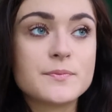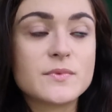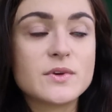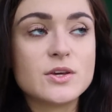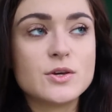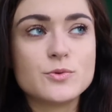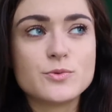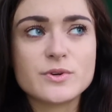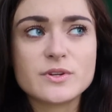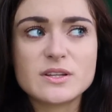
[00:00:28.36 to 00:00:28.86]

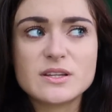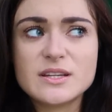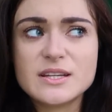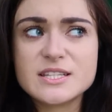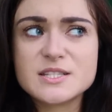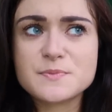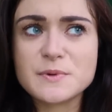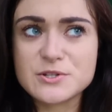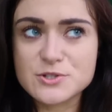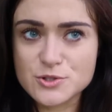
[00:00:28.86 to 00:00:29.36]
you really
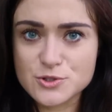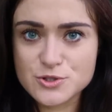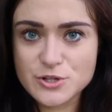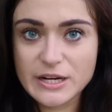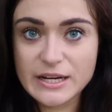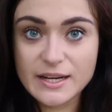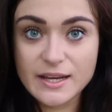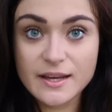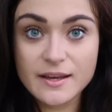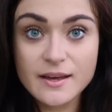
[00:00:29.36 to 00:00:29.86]
need special
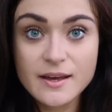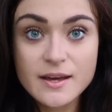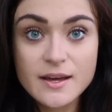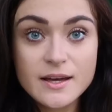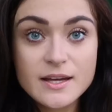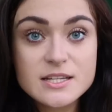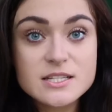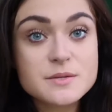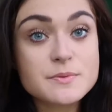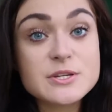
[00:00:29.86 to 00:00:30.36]
training
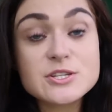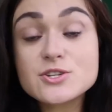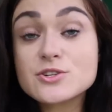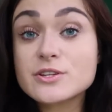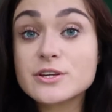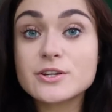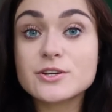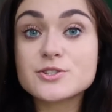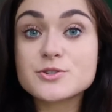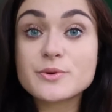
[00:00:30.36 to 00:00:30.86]
to be sure
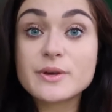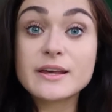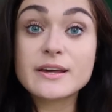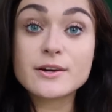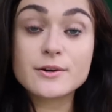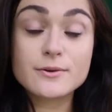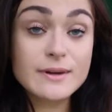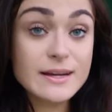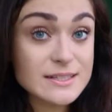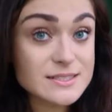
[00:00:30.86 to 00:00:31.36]
that you're doing
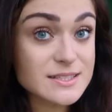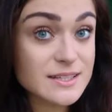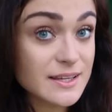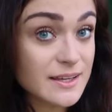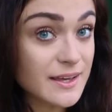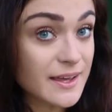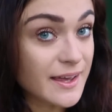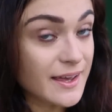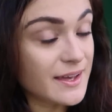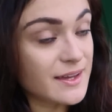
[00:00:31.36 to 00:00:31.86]
it
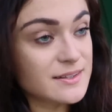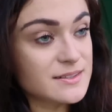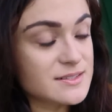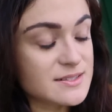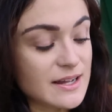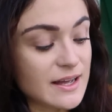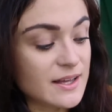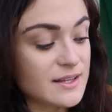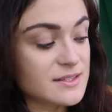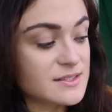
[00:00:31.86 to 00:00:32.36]
correctly and
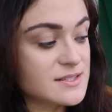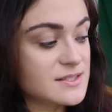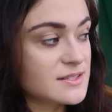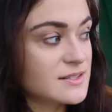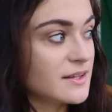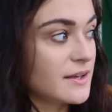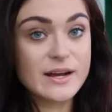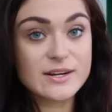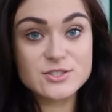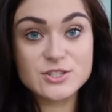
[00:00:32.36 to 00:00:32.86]
not
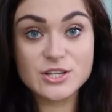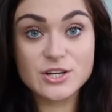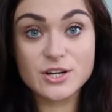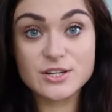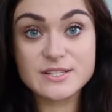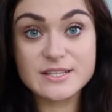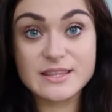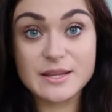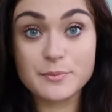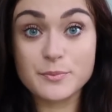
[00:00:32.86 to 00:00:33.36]
actually
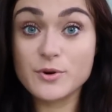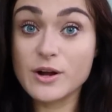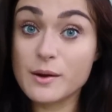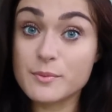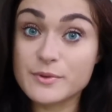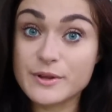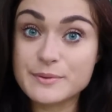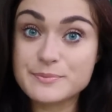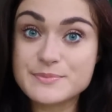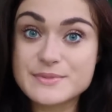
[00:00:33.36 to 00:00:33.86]
causing them
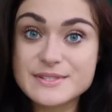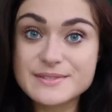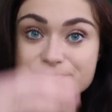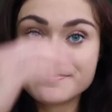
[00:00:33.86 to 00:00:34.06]
problems.